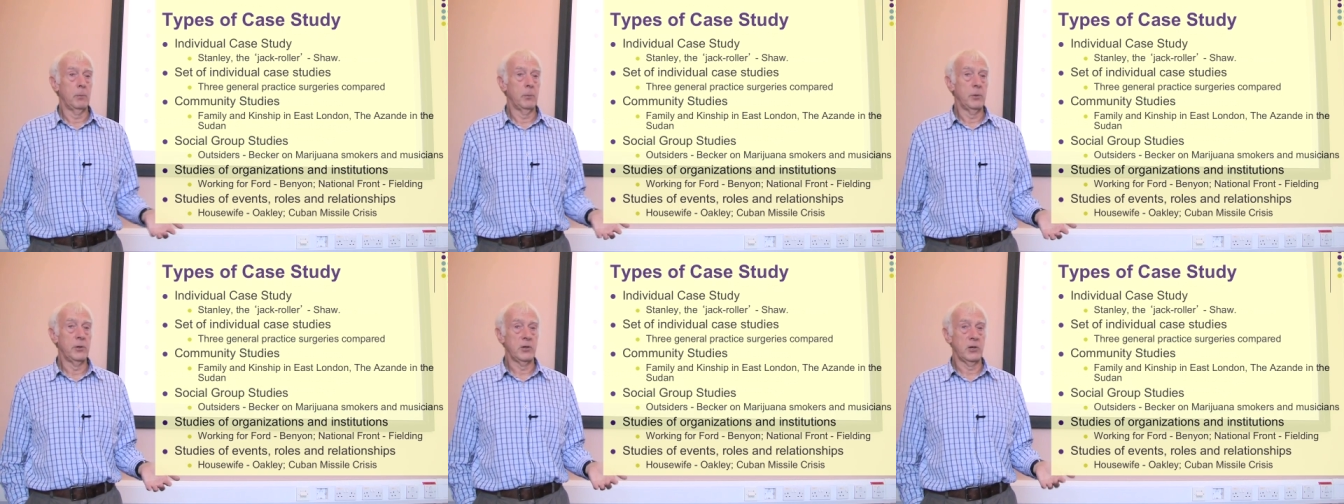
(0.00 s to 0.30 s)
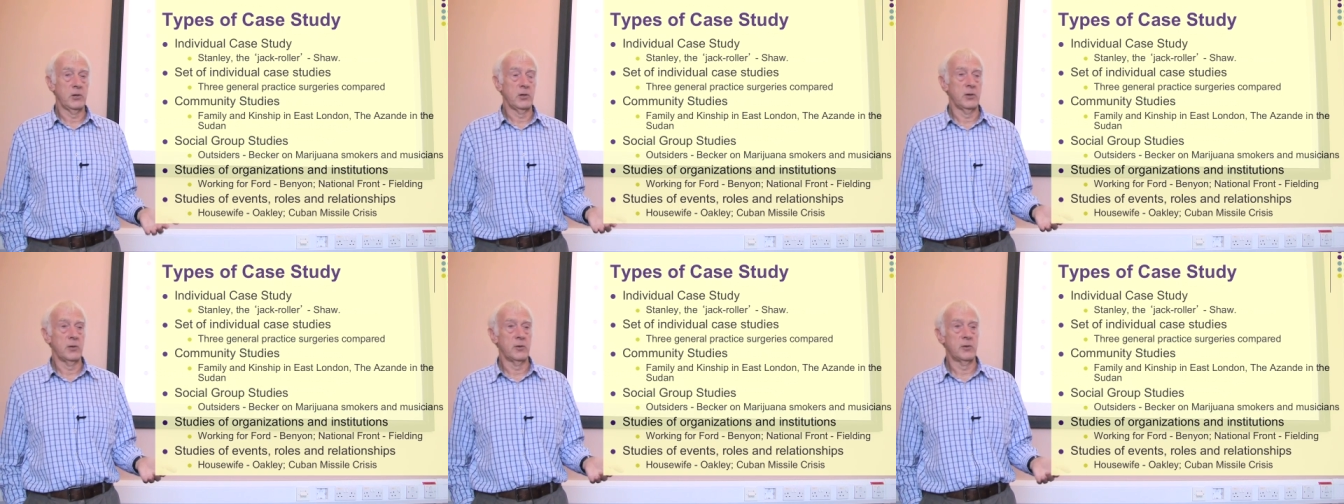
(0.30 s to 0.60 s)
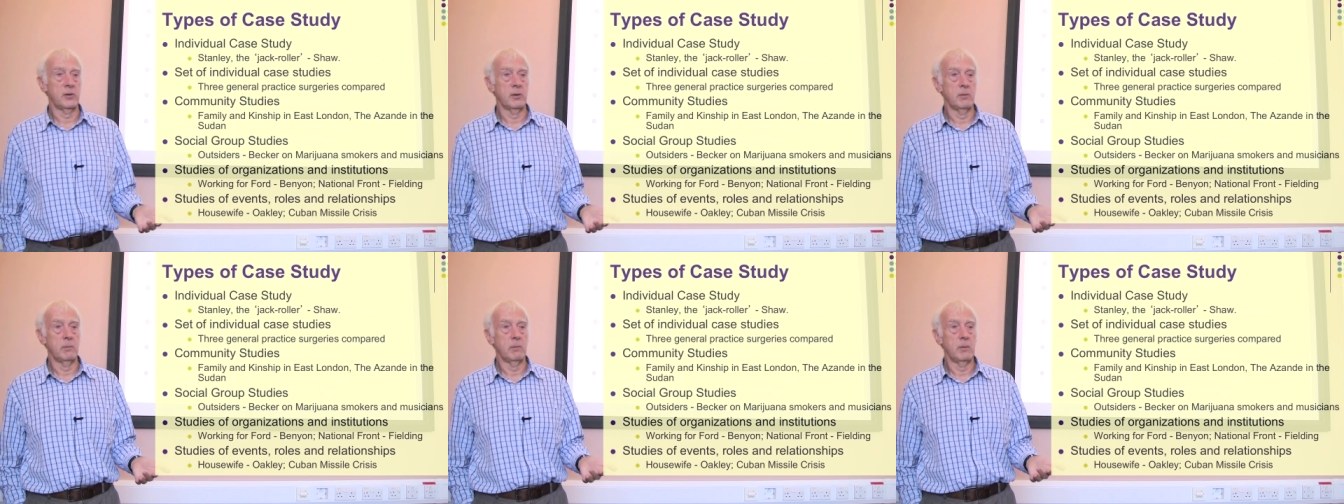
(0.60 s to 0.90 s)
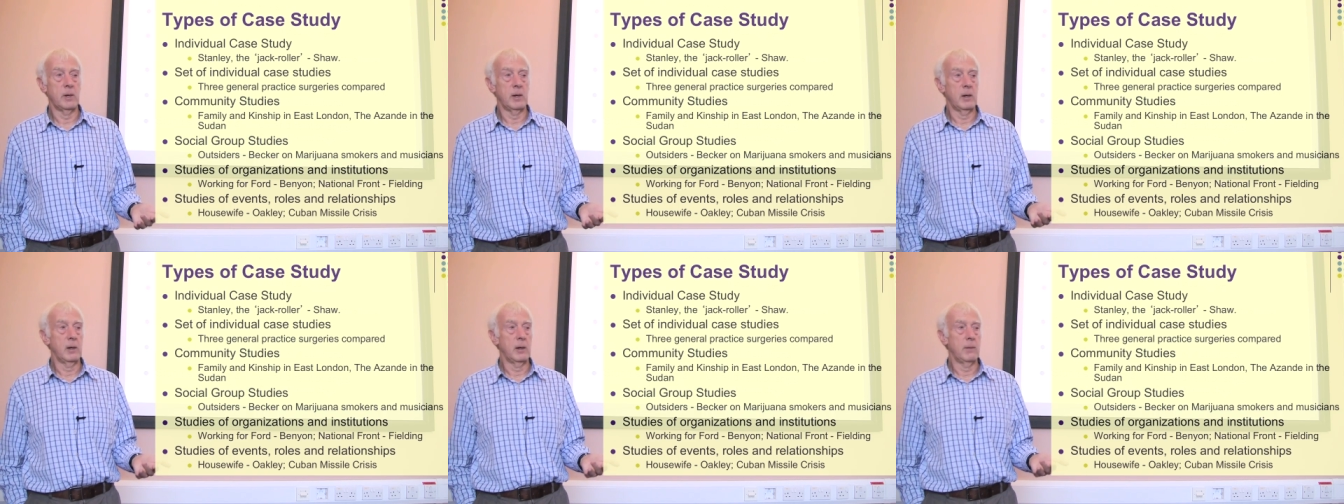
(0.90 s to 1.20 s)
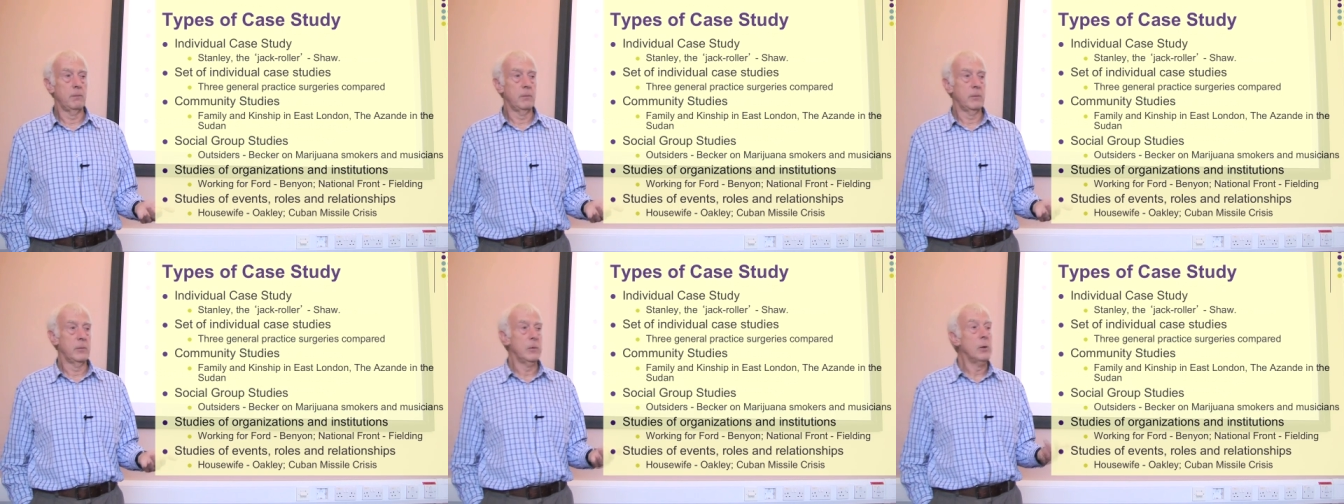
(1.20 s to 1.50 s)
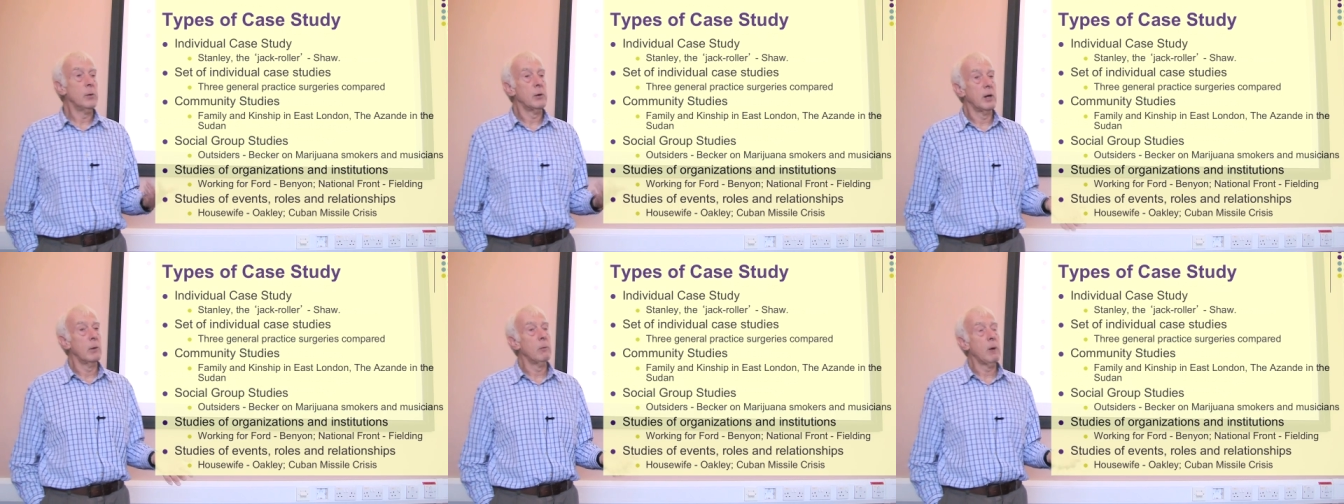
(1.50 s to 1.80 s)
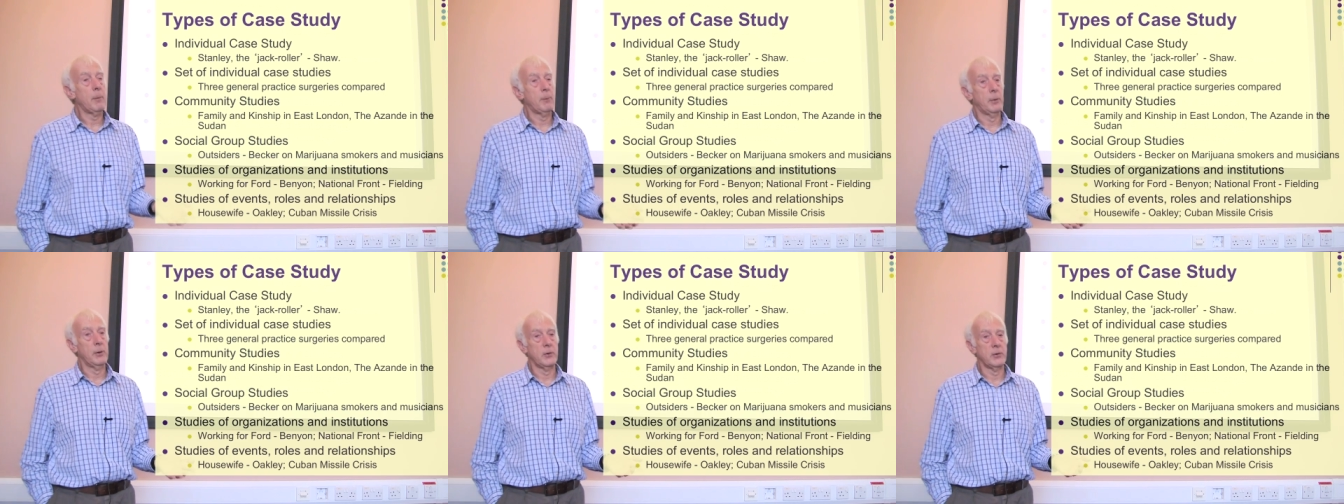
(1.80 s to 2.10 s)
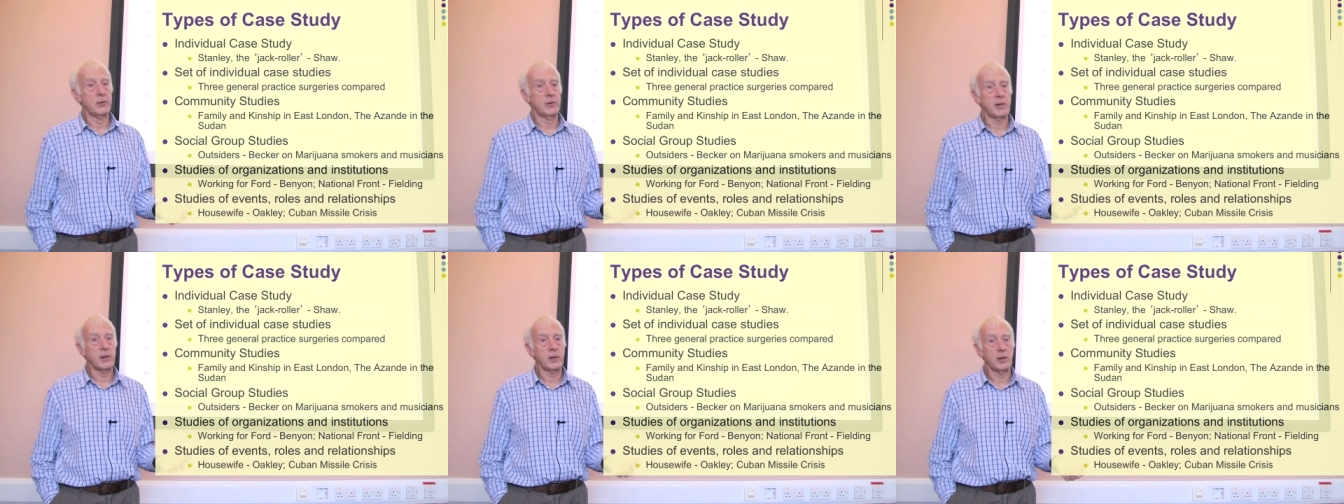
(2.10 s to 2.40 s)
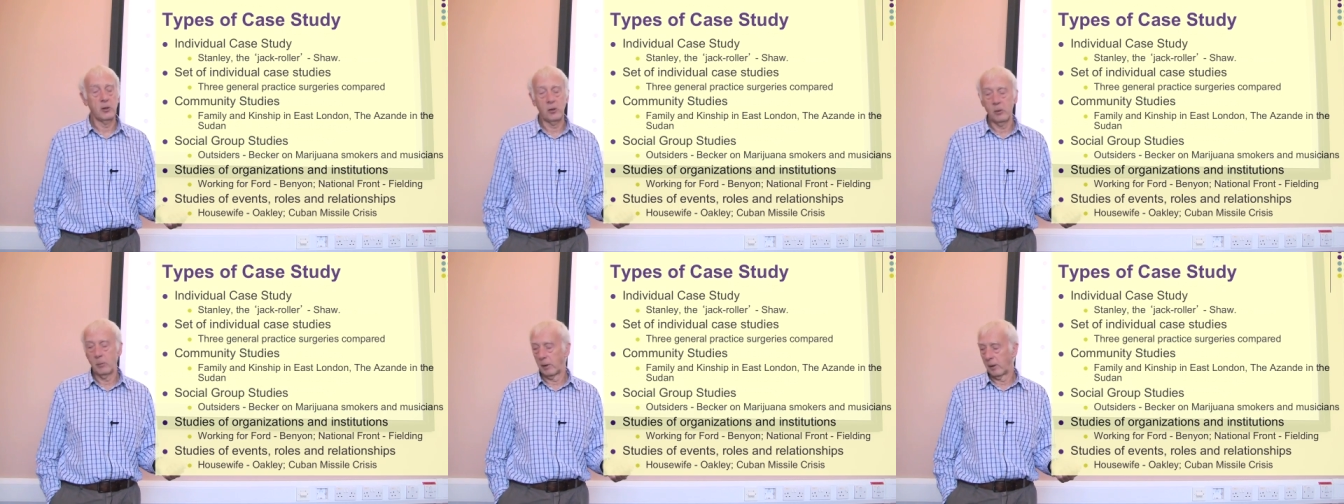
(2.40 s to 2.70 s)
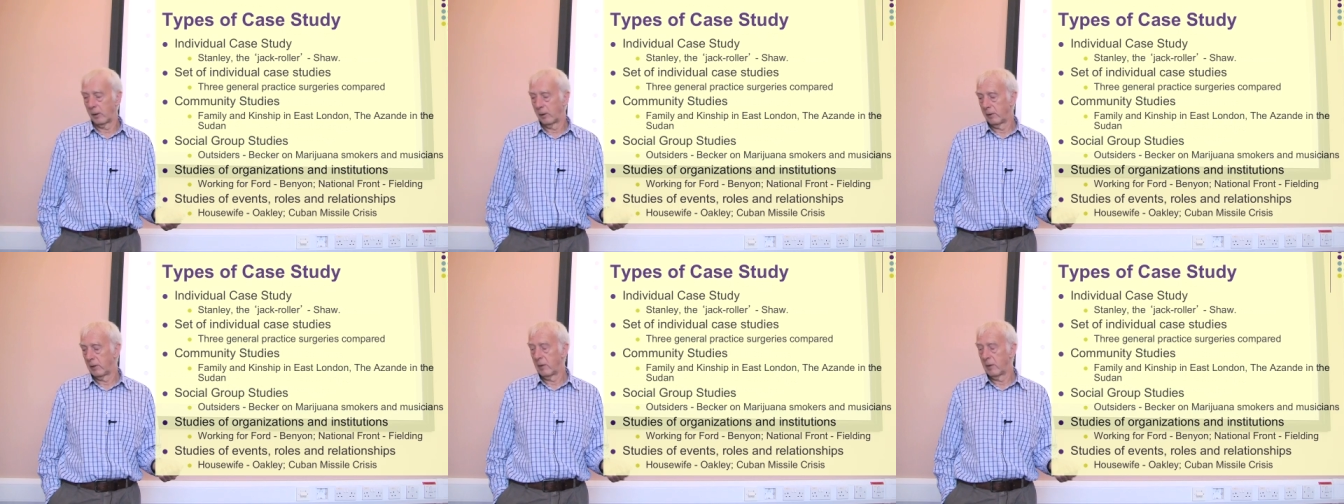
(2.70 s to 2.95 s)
positioned some nuclear weapons in Cuba,